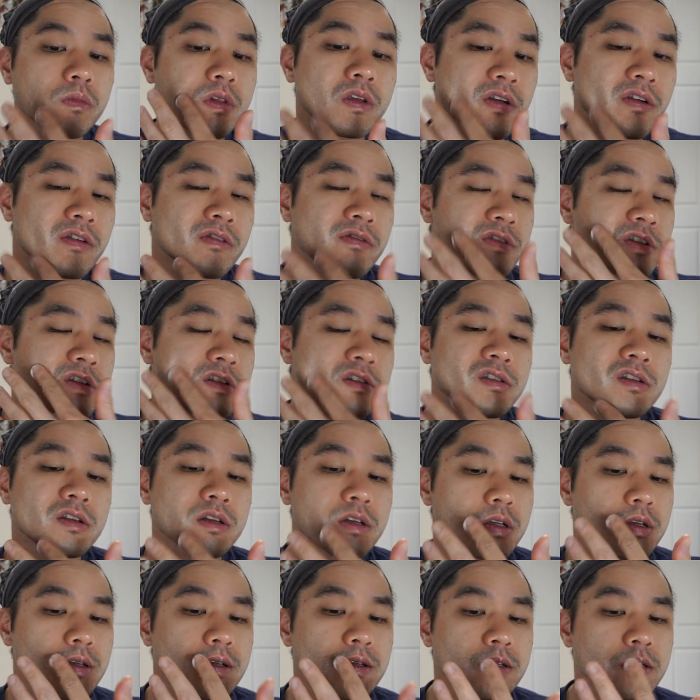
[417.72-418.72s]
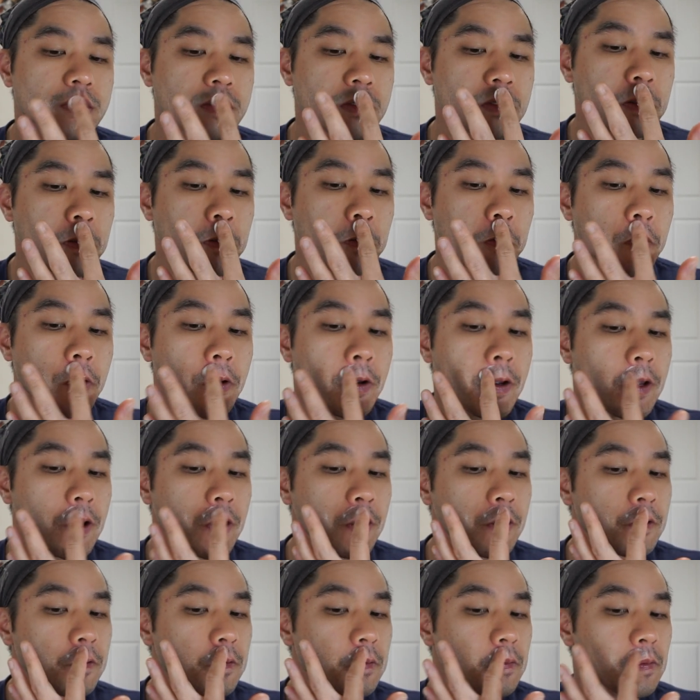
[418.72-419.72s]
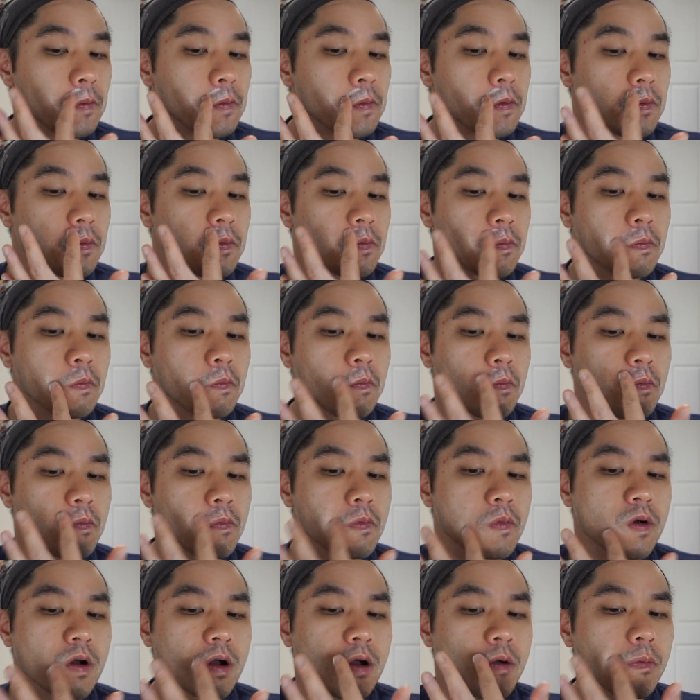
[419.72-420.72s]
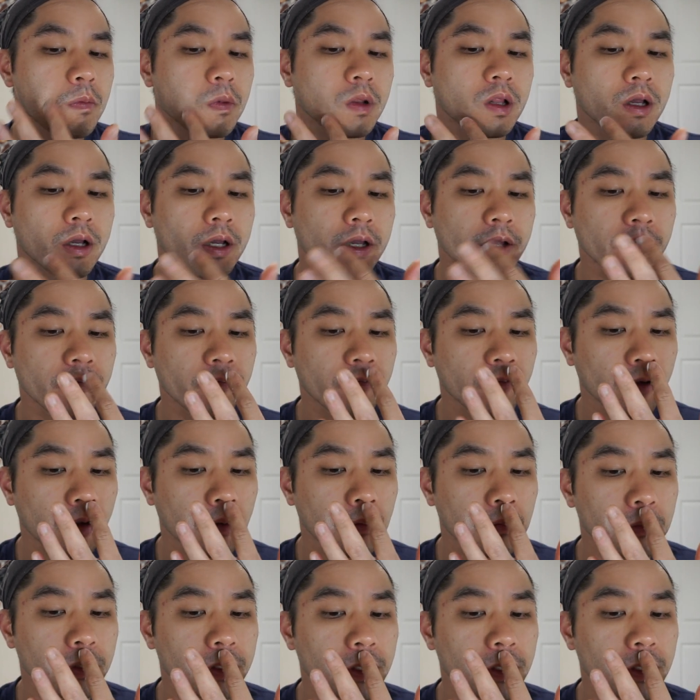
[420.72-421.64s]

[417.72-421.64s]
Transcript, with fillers: If there's an easier way on applying foam